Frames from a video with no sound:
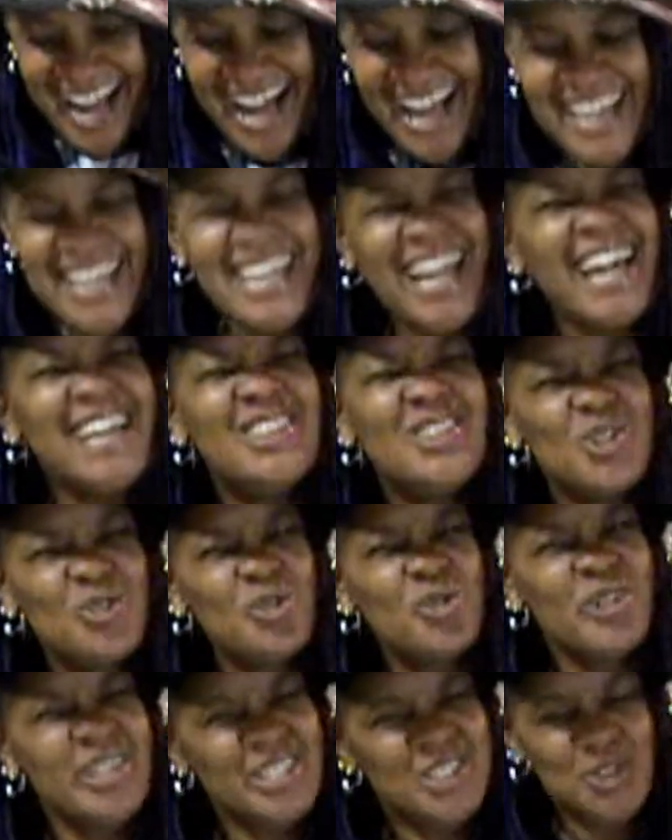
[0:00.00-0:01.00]
I like the
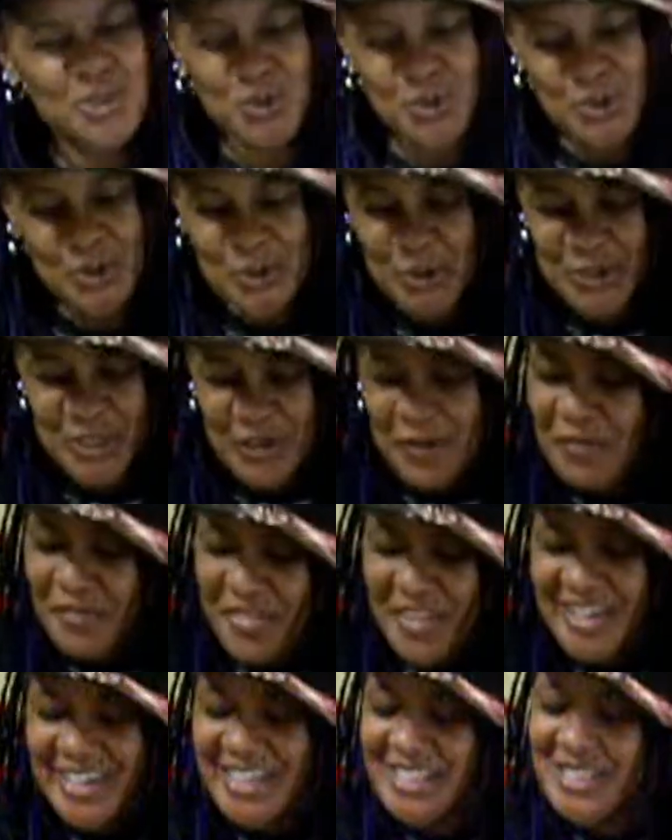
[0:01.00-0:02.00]
rituals of
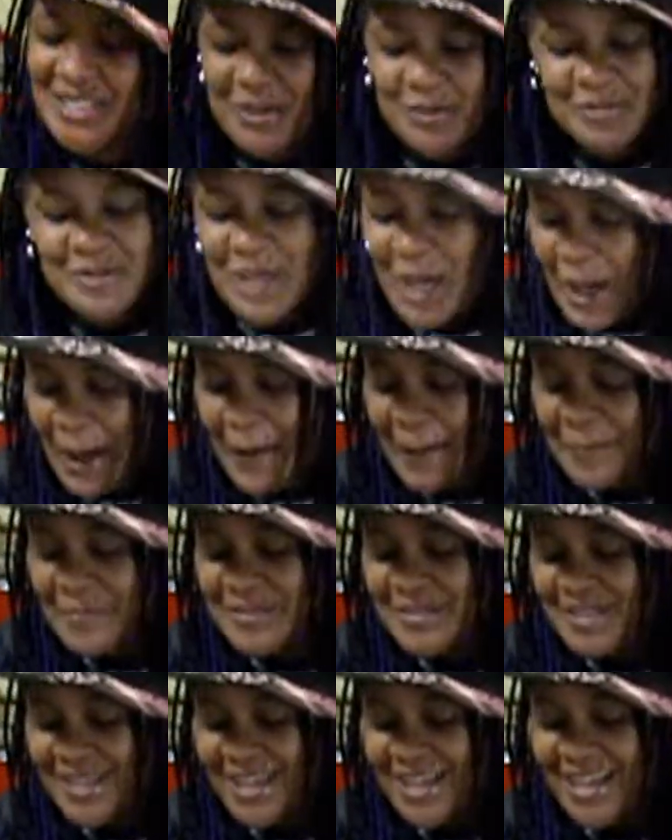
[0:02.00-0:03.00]
things sometimes.
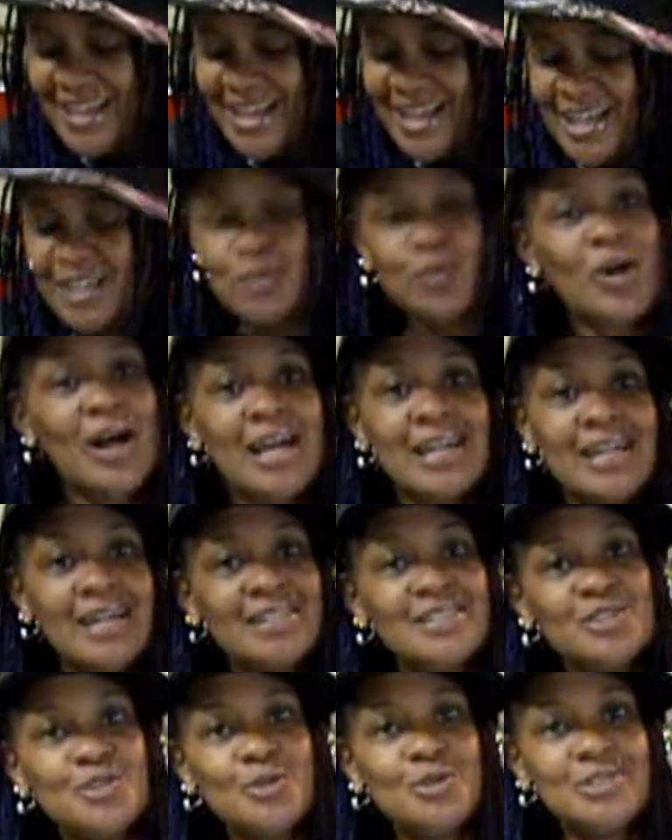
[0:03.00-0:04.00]
That's why I
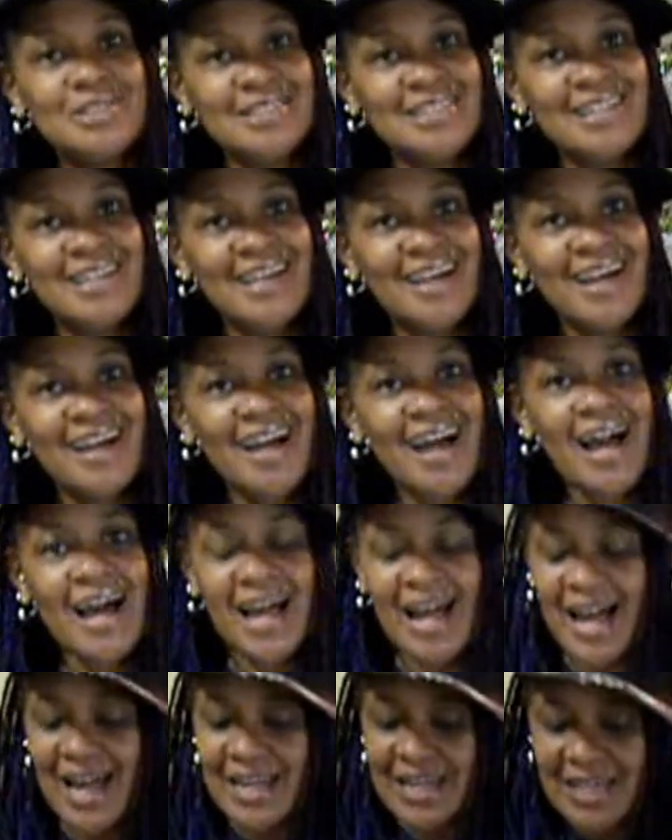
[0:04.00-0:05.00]
like sushi.
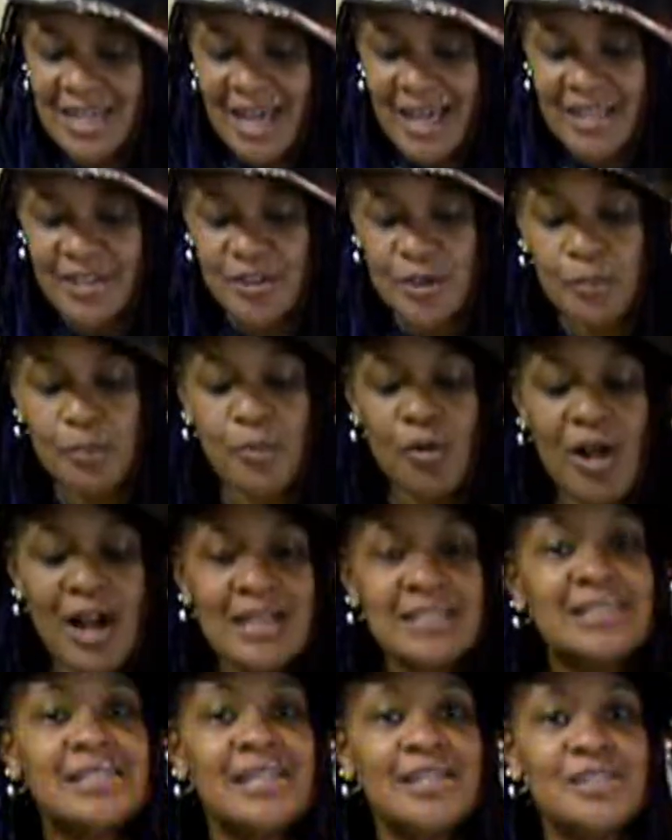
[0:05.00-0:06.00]
I like the
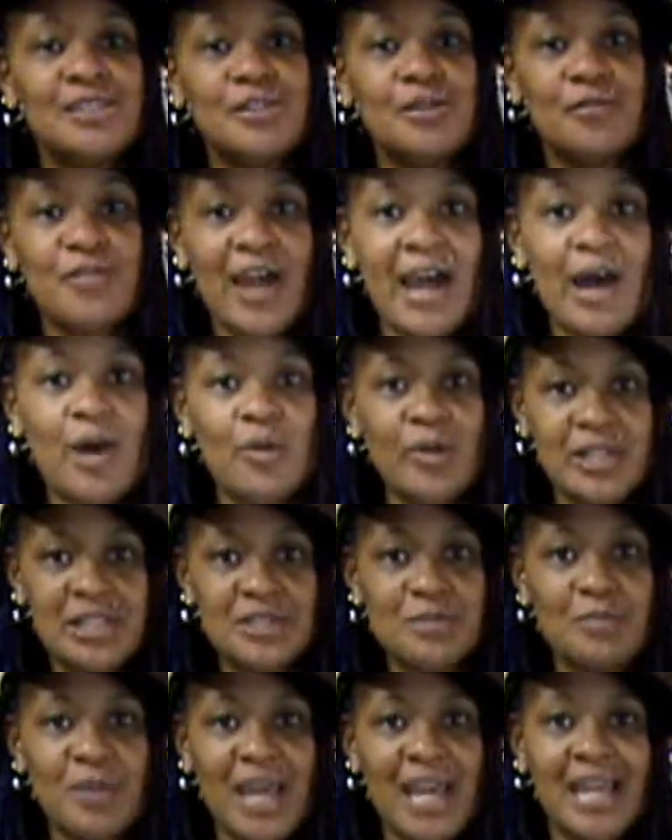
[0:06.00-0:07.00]
process of how
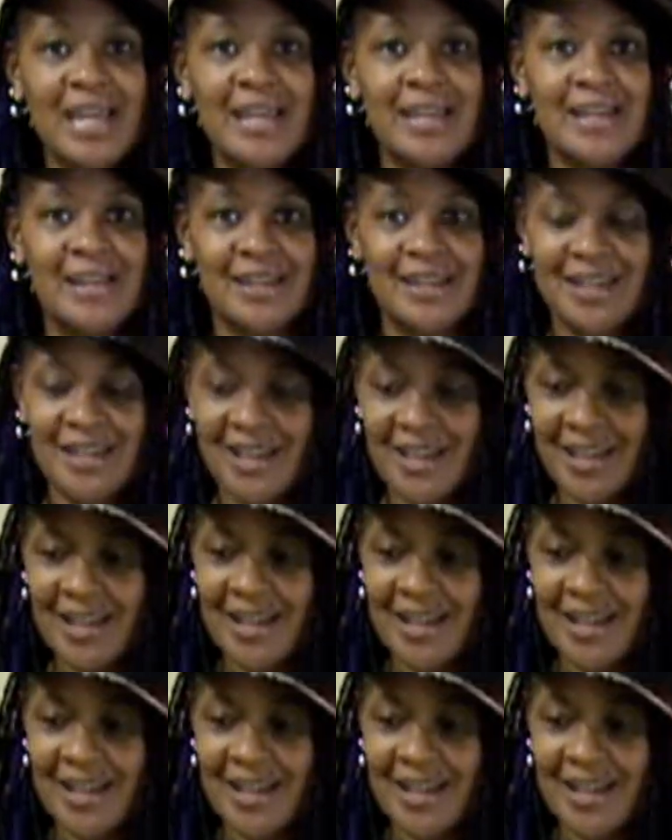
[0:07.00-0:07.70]
it's made and